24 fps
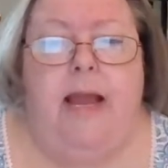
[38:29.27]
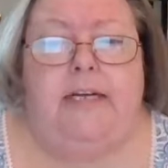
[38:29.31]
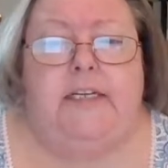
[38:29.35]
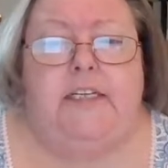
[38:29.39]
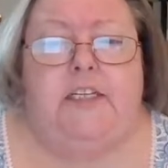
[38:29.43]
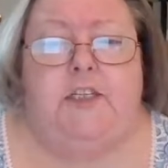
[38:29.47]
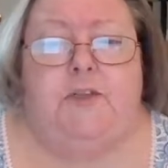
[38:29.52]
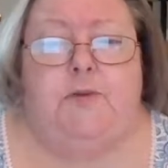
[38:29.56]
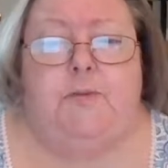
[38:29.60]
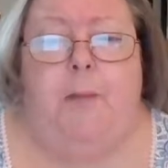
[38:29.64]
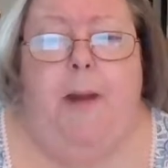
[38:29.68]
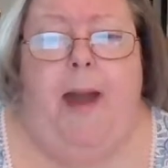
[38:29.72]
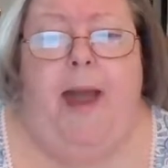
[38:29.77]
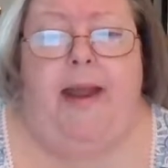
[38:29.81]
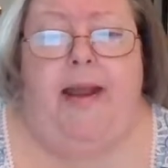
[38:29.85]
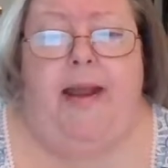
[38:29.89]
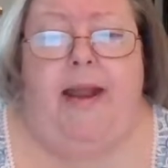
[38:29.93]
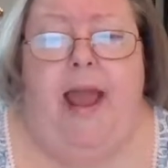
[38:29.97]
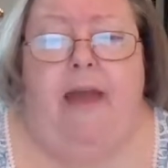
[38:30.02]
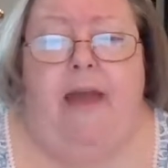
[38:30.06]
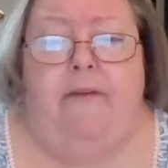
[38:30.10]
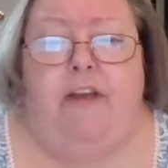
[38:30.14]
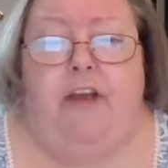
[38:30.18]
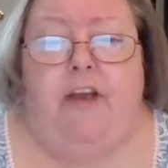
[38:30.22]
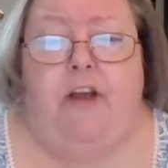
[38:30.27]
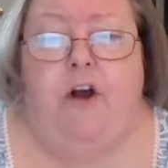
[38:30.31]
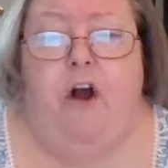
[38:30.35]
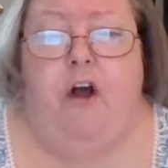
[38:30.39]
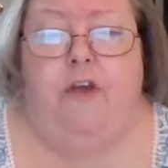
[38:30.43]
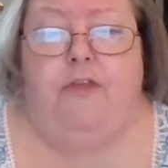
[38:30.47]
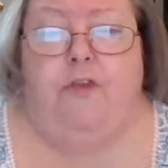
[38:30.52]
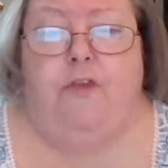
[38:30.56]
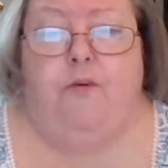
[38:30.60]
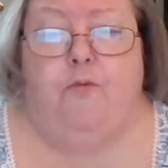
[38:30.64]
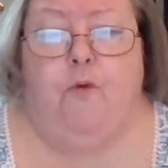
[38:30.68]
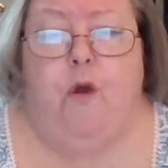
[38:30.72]
Despite having
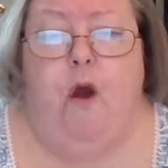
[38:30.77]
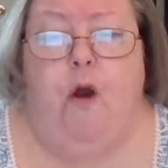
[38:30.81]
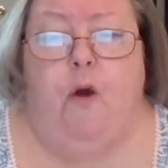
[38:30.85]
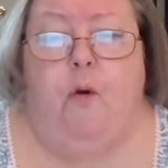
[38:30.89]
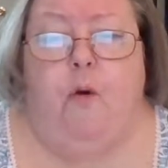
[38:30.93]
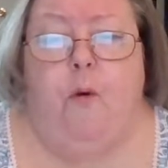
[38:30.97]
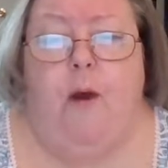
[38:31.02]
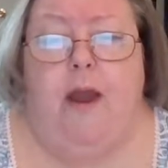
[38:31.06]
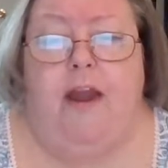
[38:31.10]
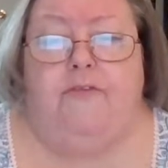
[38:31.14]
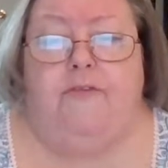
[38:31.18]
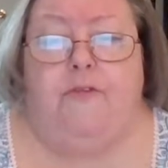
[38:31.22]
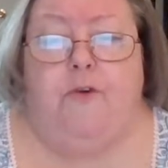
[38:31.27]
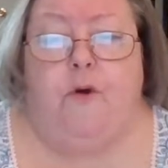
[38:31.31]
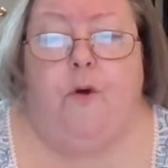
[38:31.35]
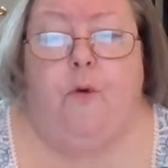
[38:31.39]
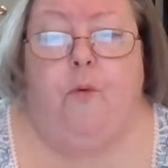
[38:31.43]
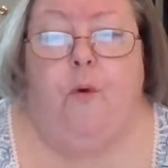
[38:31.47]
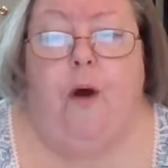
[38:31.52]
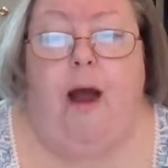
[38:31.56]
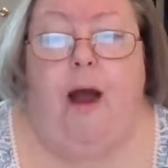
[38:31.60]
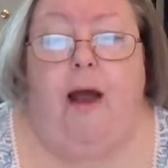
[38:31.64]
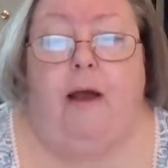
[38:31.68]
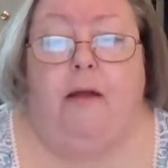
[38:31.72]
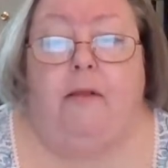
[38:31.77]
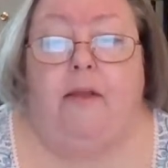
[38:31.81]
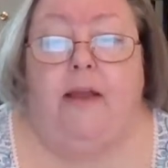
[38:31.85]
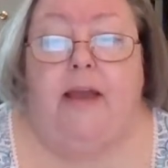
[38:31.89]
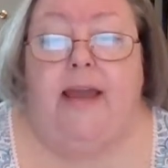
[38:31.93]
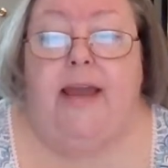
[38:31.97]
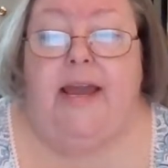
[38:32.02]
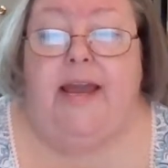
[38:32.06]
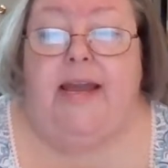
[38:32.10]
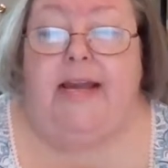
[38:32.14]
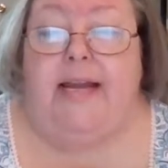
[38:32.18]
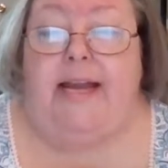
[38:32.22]
gone the wrong way for a while,
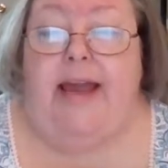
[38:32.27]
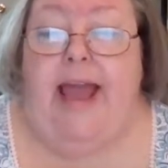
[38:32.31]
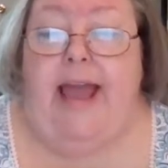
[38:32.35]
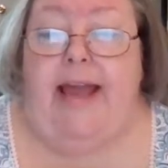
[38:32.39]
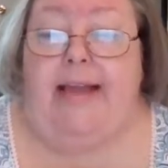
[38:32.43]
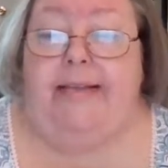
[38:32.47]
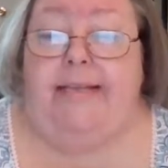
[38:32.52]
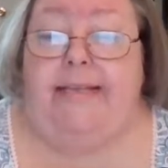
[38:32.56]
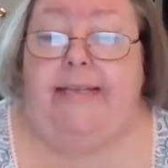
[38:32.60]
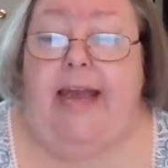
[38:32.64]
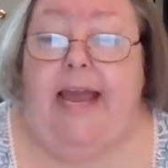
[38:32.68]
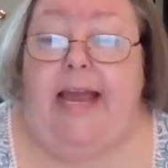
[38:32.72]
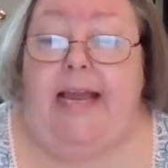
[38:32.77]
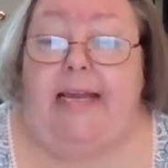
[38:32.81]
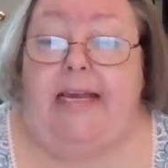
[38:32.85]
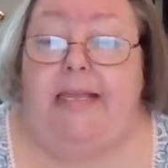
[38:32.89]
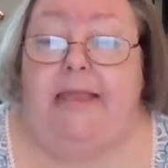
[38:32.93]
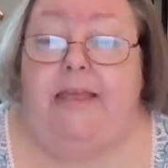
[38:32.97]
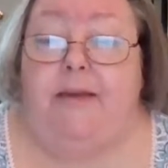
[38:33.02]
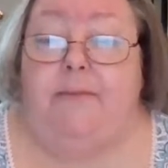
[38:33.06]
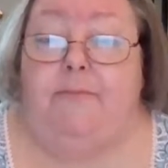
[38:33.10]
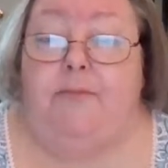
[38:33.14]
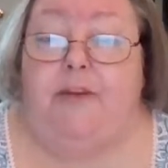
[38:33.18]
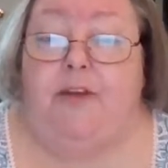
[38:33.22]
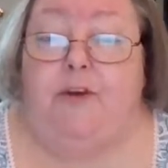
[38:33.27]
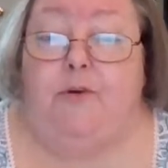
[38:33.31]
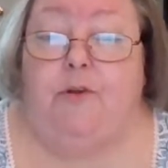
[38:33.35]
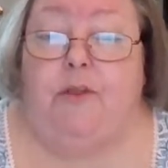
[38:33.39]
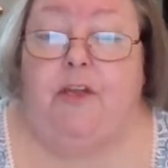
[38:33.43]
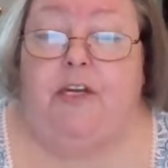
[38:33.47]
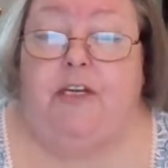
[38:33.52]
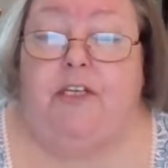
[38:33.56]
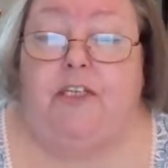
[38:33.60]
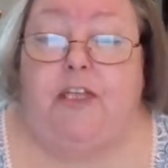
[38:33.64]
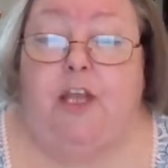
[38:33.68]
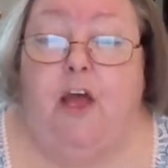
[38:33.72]
it hadn't taken them
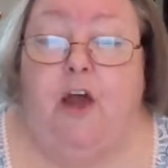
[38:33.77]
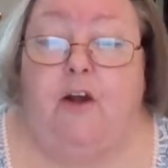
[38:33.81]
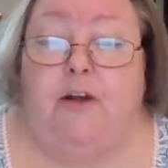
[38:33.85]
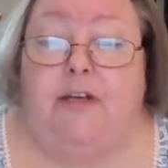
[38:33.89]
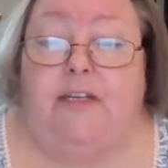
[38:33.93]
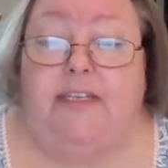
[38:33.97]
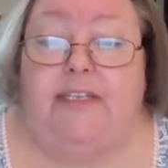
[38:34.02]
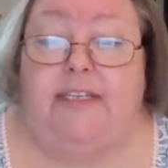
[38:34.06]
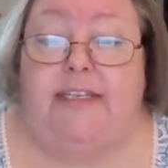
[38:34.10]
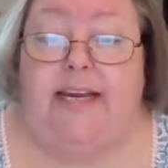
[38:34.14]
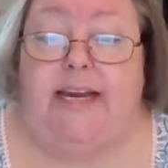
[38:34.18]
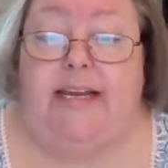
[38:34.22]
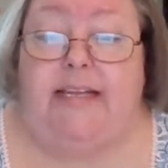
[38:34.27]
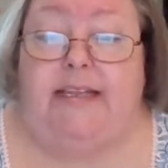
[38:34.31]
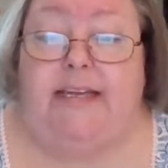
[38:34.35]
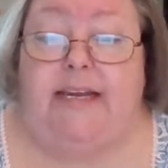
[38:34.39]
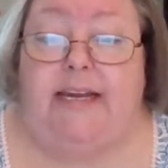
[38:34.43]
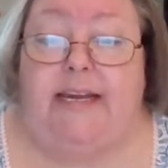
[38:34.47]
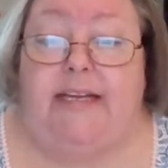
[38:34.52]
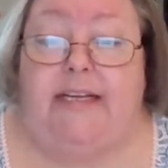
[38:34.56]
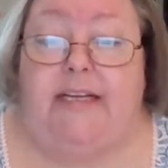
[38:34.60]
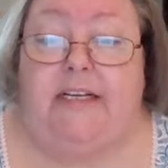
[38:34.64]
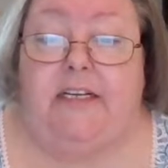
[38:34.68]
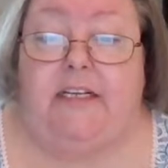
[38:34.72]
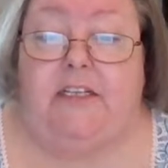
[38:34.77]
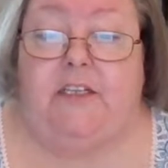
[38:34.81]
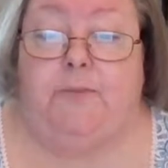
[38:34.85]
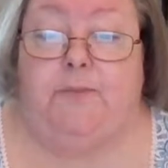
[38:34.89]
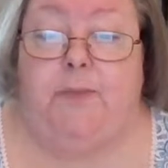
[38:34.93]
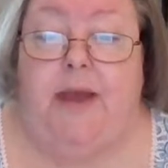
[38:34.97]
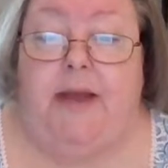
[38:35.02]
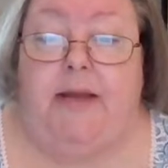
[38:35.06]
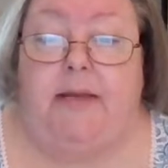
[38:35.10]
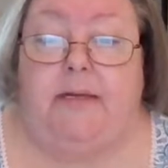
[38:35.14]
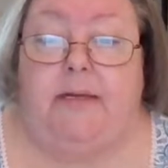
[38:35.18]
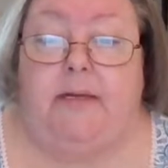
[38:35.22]
nearly as long as Stanley had
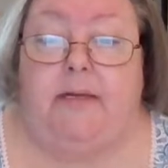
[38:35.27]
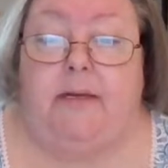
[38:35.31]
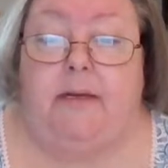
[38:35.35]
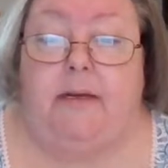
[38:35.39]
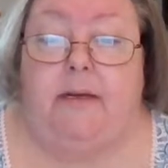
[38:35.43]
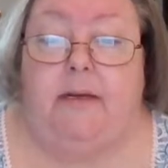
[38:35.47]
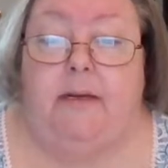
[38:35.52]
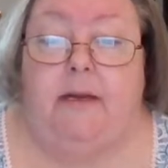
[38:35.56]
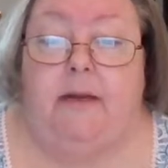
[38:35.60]
expected.